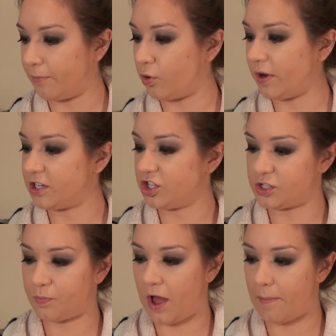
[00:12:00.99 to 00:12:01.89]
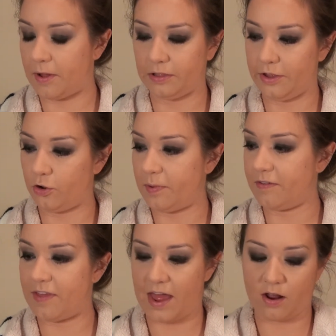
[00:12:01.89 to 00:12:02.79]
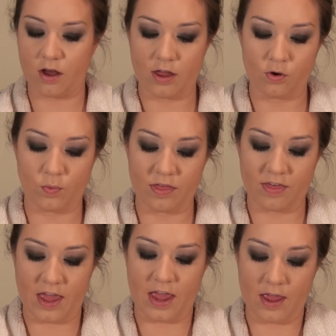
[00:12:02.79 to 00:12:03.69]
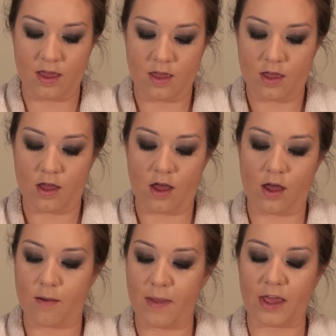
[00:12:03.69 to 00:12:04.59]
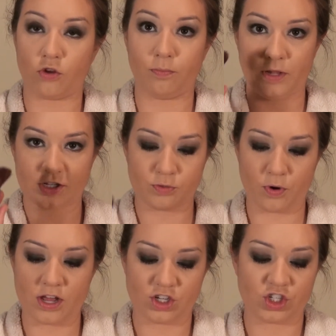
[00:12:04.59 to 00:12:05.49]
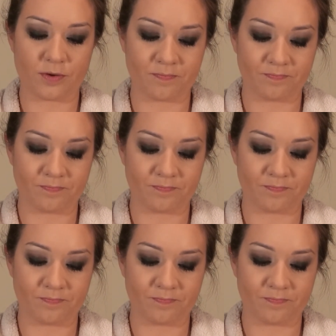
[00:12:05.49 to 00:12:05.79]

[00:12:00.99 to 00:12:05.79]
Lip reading: I'm going to just pop a little bit of that on with a angled blush brush.